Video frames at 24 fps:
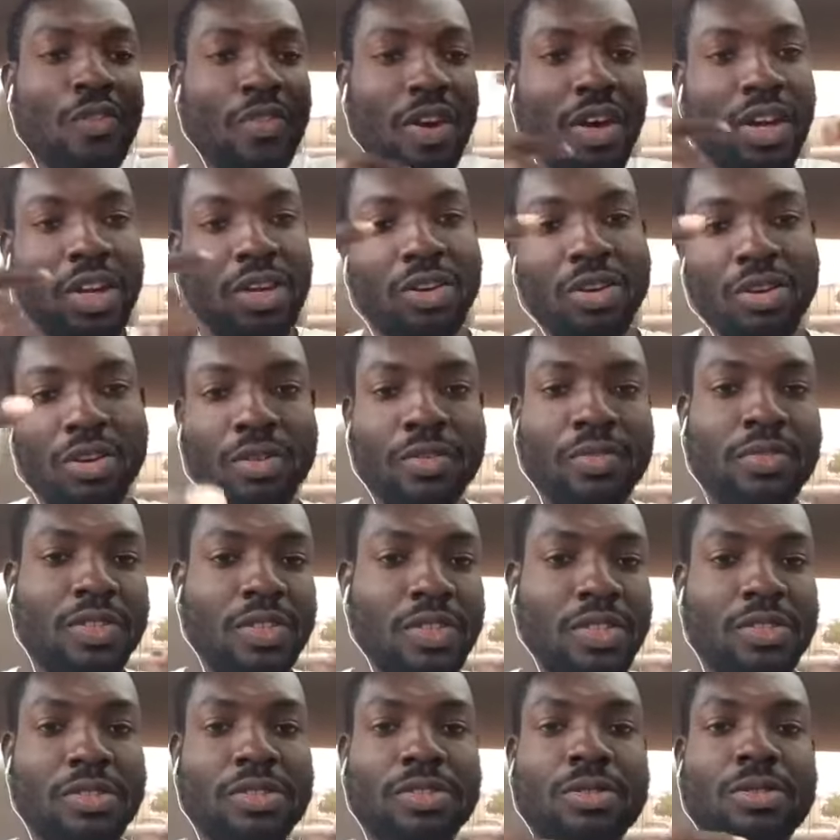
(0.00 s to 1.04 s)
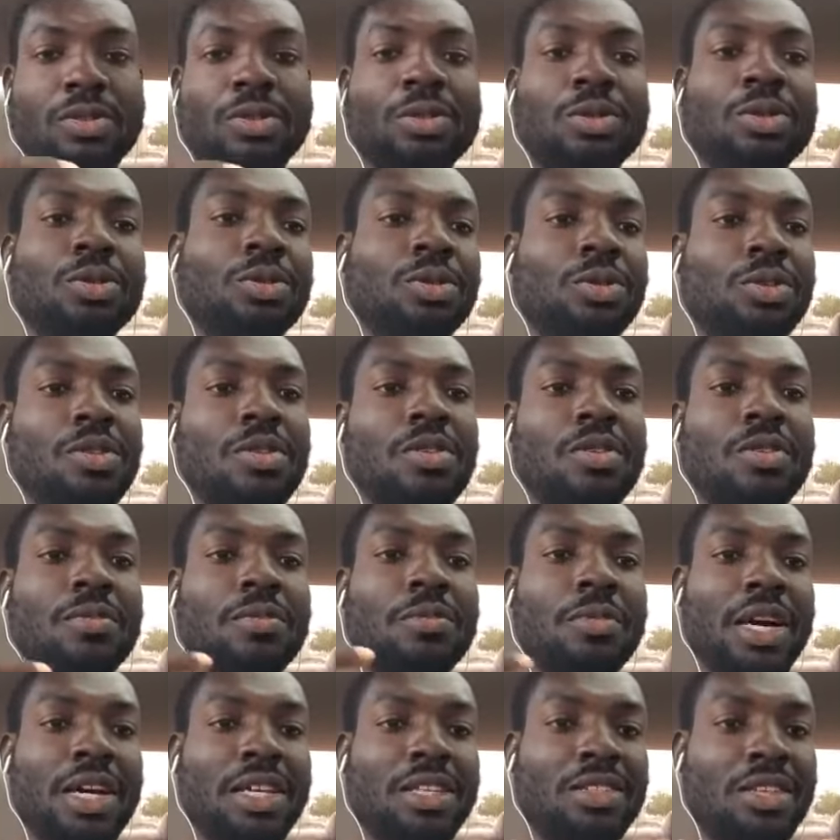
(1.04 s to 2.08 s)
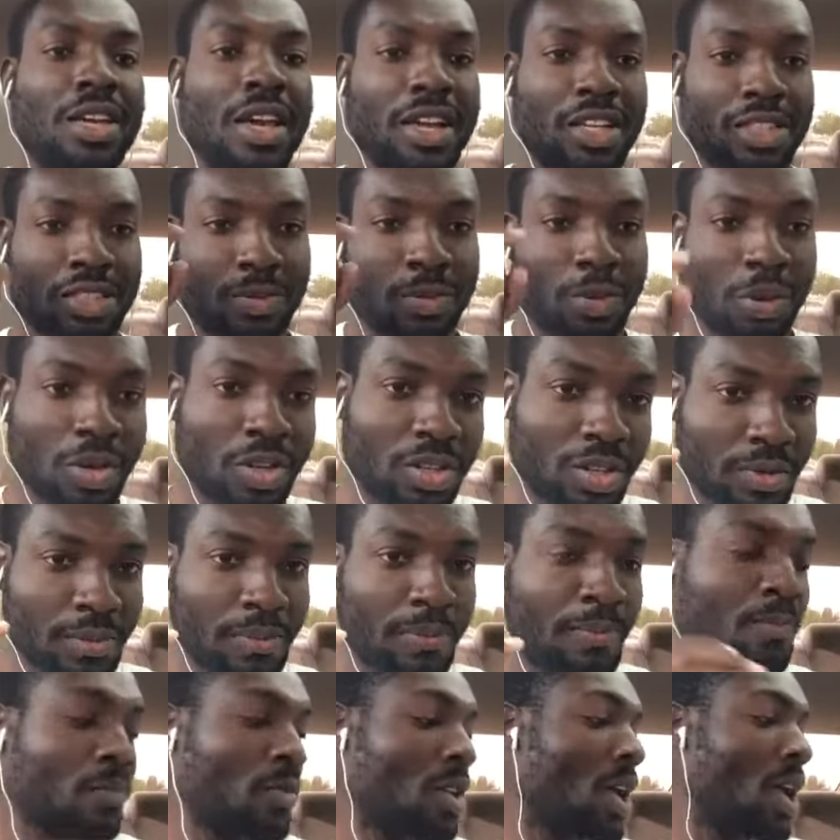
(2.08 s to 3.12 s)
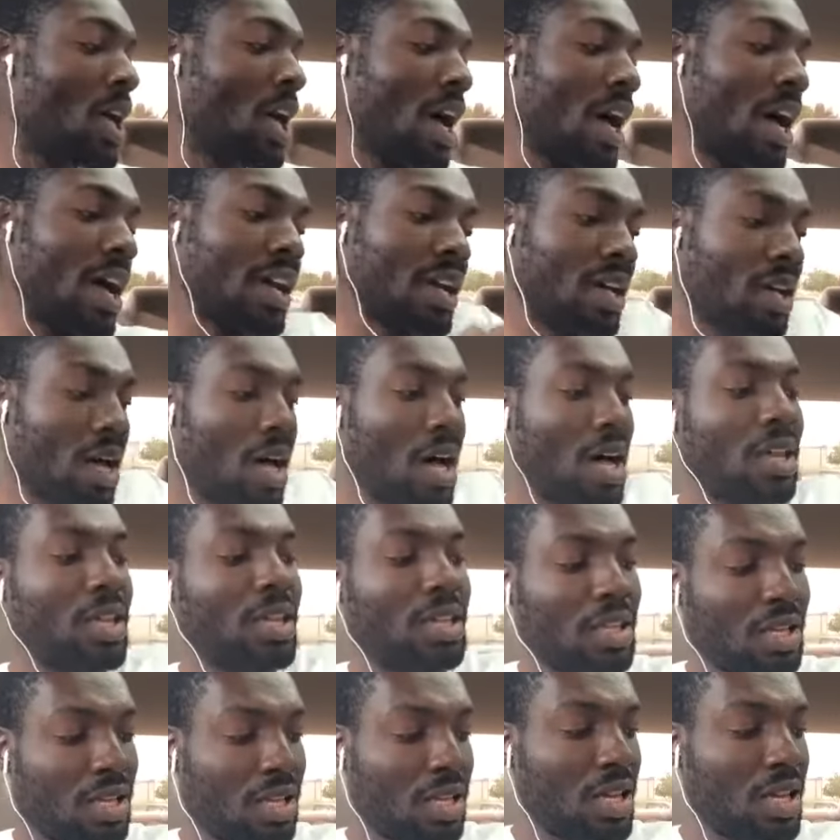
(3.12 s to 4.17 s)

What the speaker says: and over through my textbook. I got the